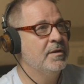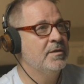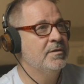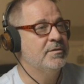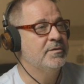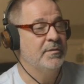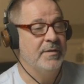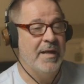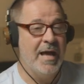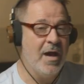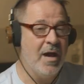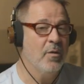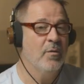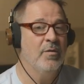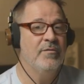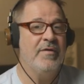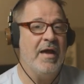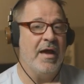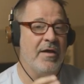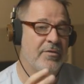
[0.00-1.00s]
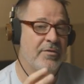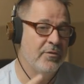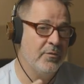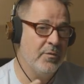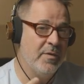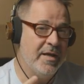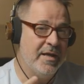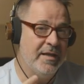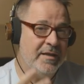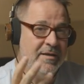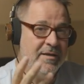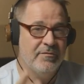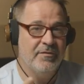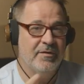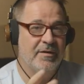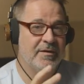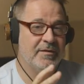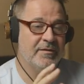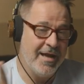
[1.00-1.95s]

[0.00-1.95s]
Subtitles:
So now we've got 3 different